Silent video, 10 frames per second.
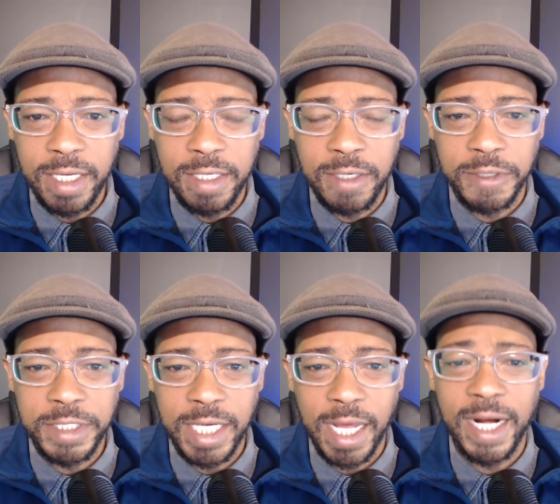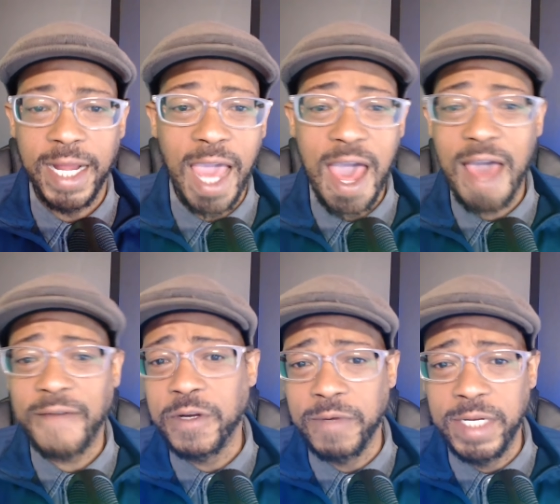in Christianity
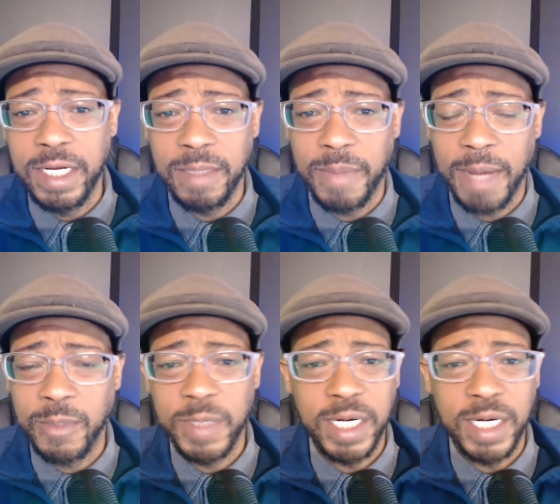after reading the Bible,